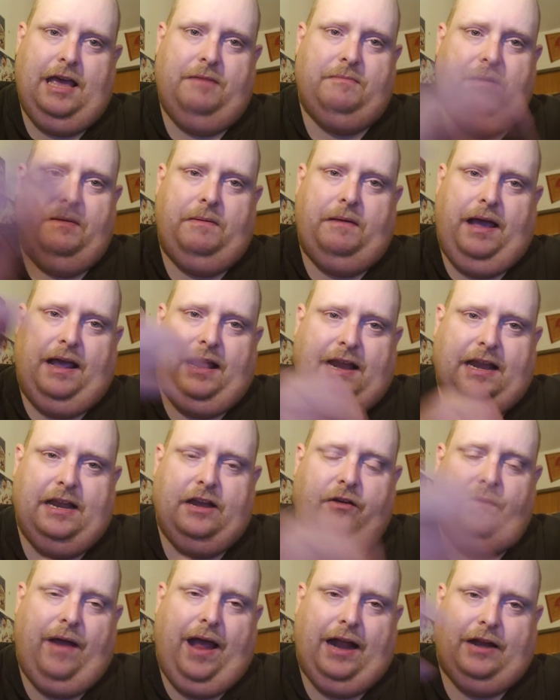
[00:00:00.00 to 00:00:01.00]
And maybe I can
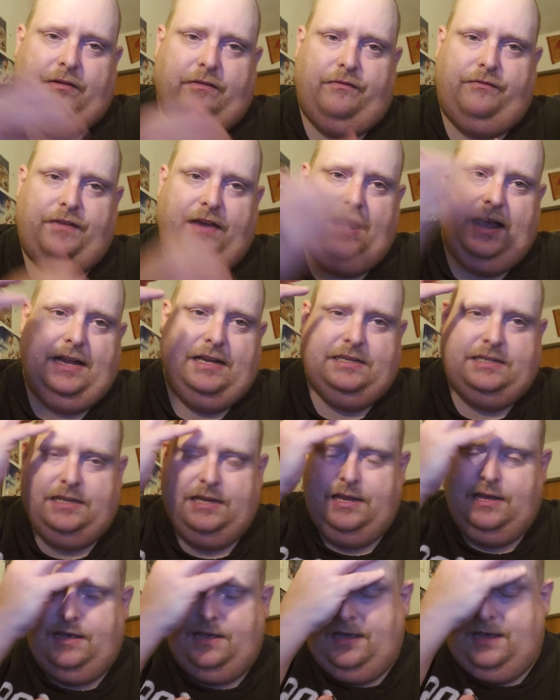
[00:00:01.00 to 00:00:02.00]
interact with fans.
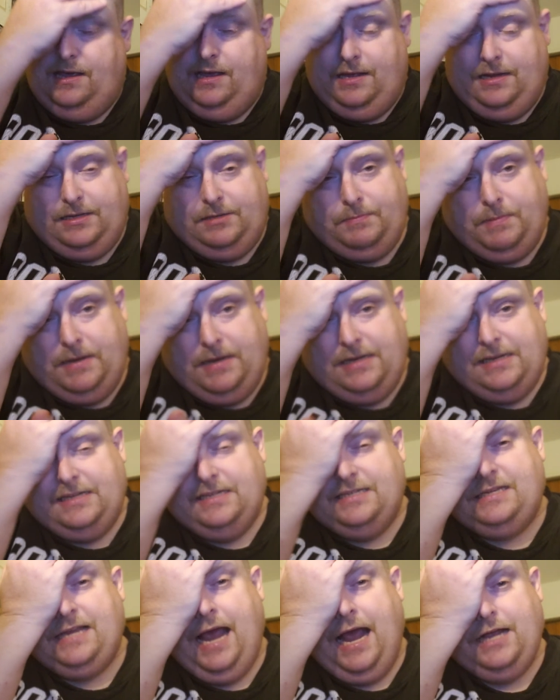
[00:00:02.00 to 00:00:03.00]
It's been a
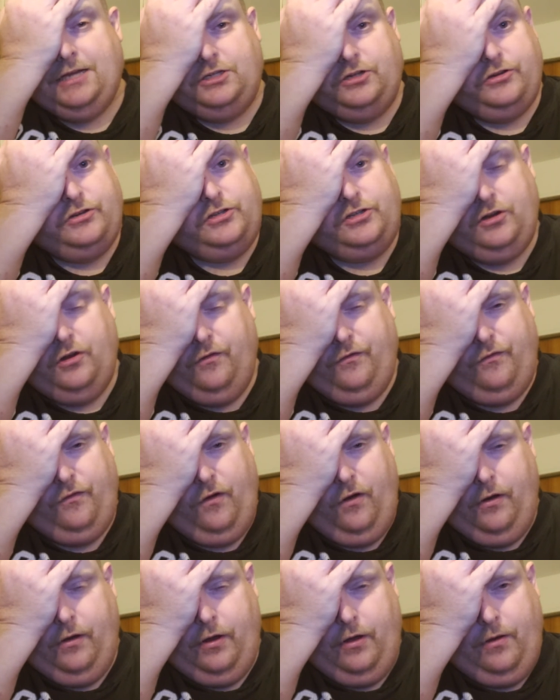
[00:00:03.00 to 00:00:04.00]
disaster so
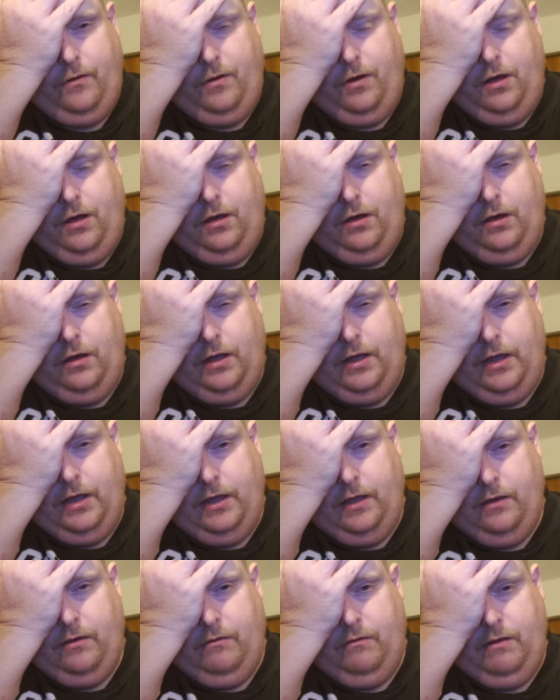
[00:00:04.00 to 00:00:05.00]
far, though.
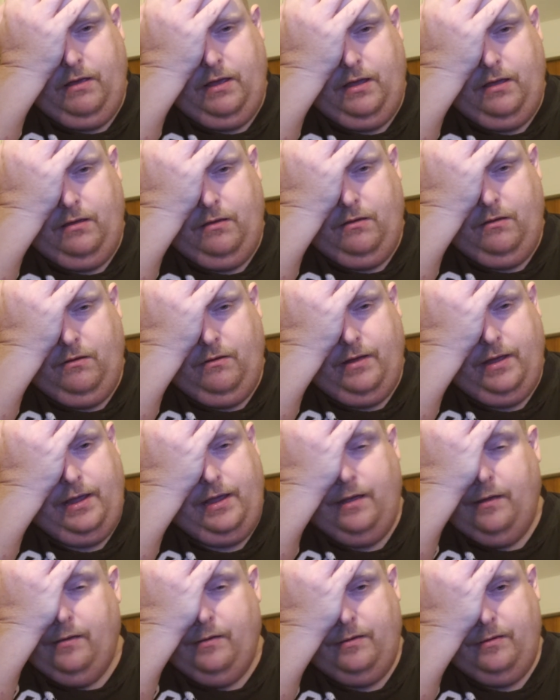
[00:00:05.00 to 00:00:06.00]
Oi, oi,
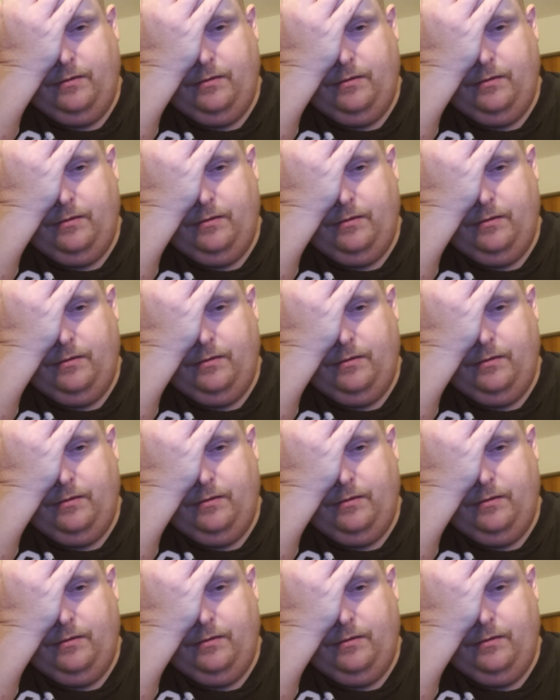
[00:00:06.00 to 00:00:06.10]
oi.